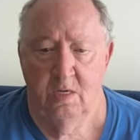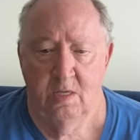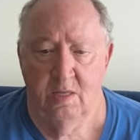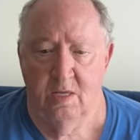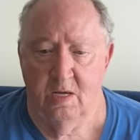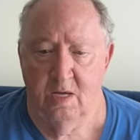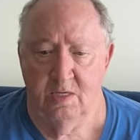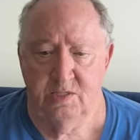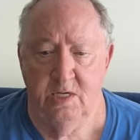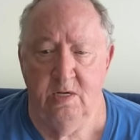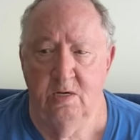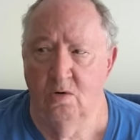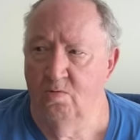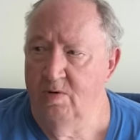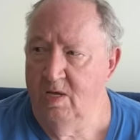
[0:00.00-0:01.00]
I see
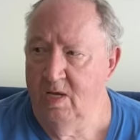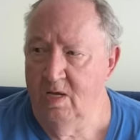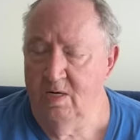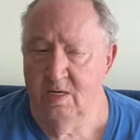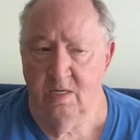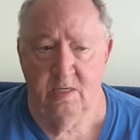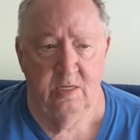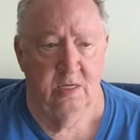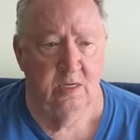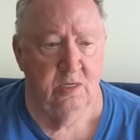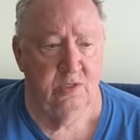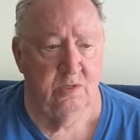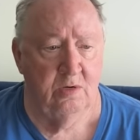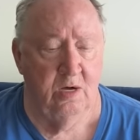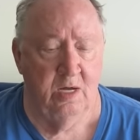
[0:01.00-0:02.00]
no end in
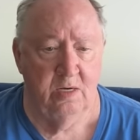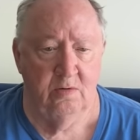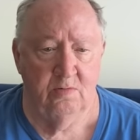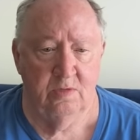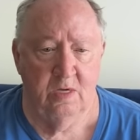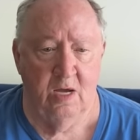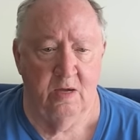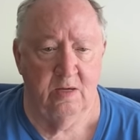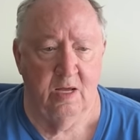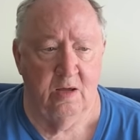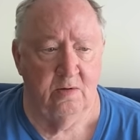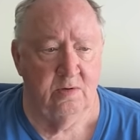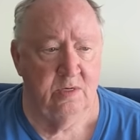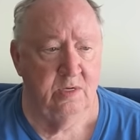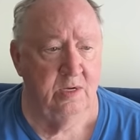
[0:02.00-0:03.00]
this. I got
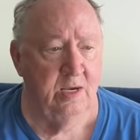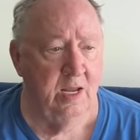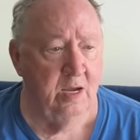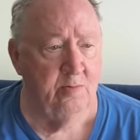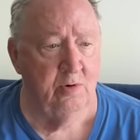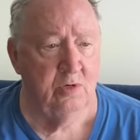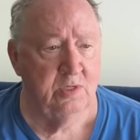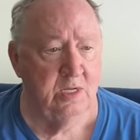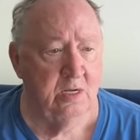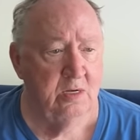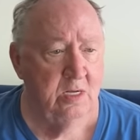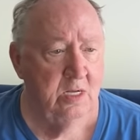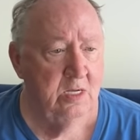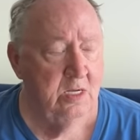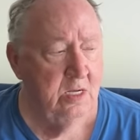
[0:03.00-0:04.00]
neighbors that
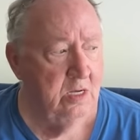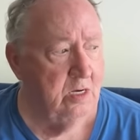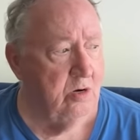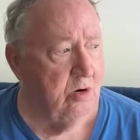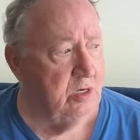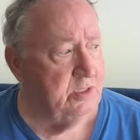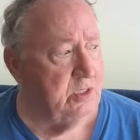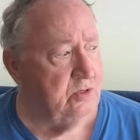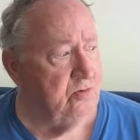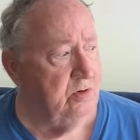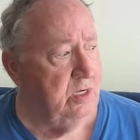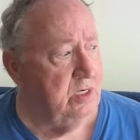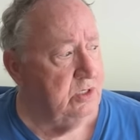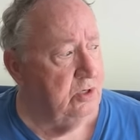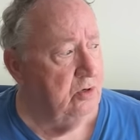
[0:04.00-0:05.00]
across the
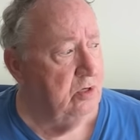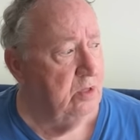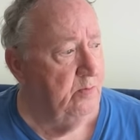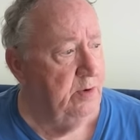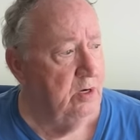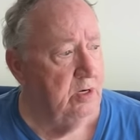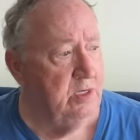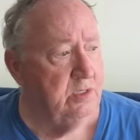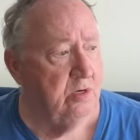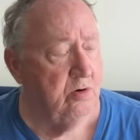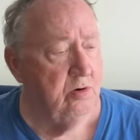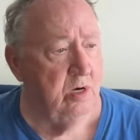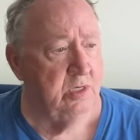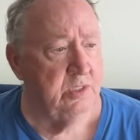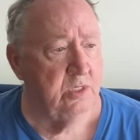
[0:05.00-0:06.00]
street, two of the buildings
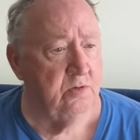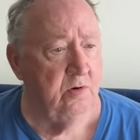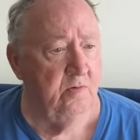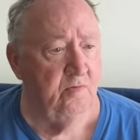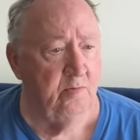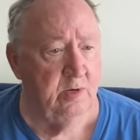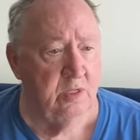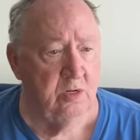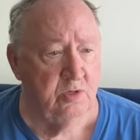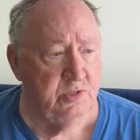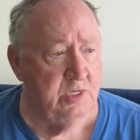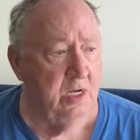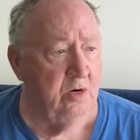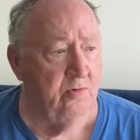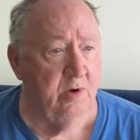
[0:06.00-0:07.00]
across the street from me, their
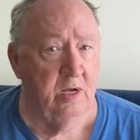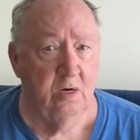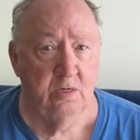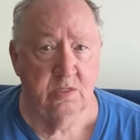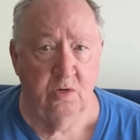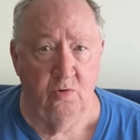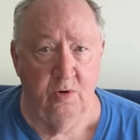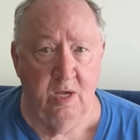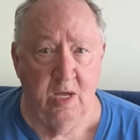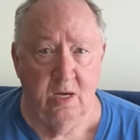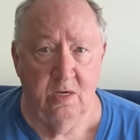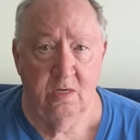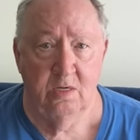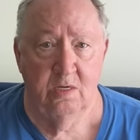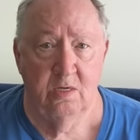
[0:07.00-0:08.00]
generators quit.
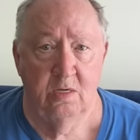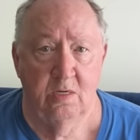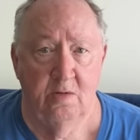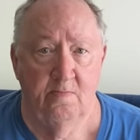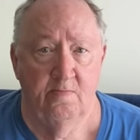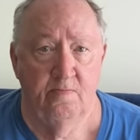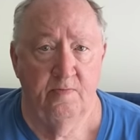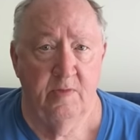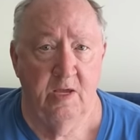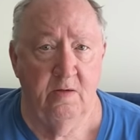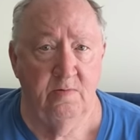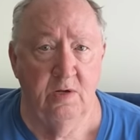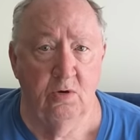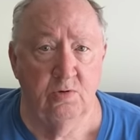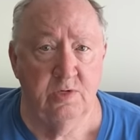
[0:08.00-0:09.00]
They have
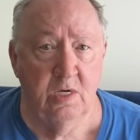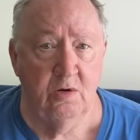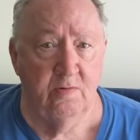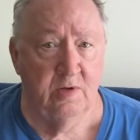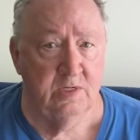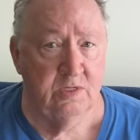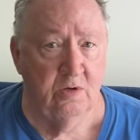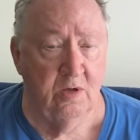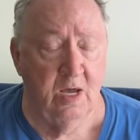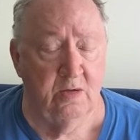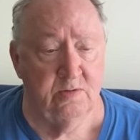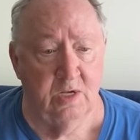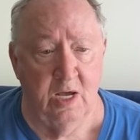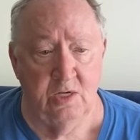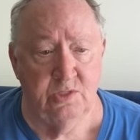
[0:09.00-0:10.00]
no generators, so
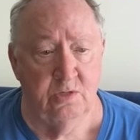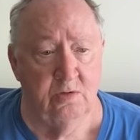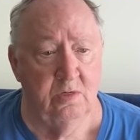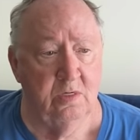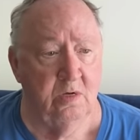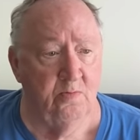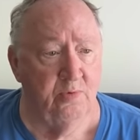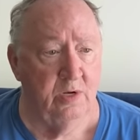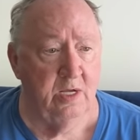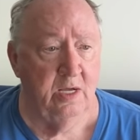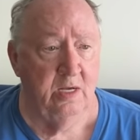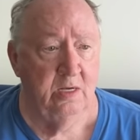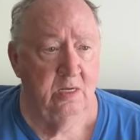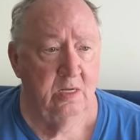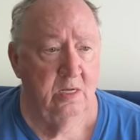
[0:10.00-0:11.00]
I shouldn't complain
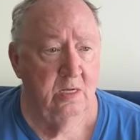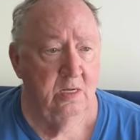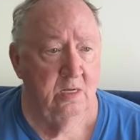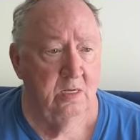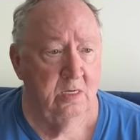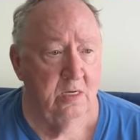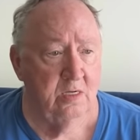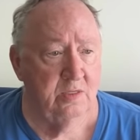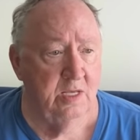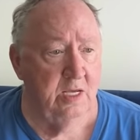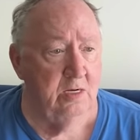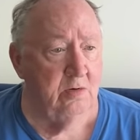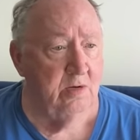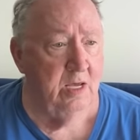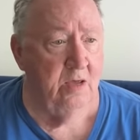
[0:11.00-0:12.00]
because they
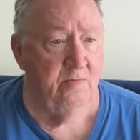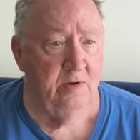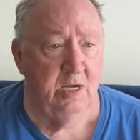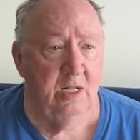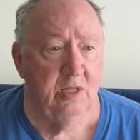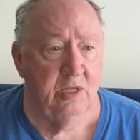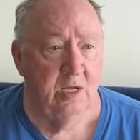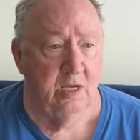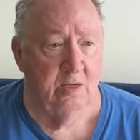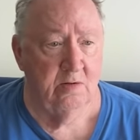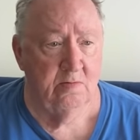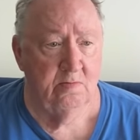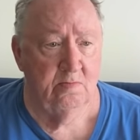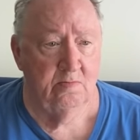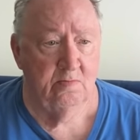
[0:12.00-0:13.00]
don't have anything.
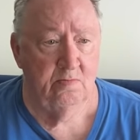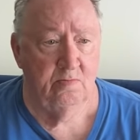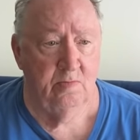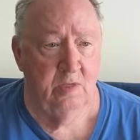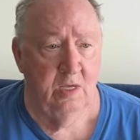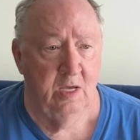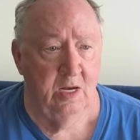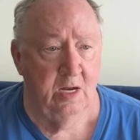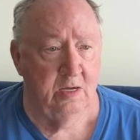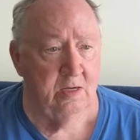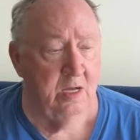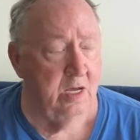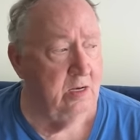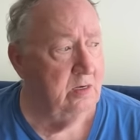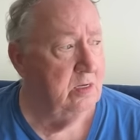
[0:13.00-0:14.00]
And I
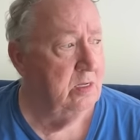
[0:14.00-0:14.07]
got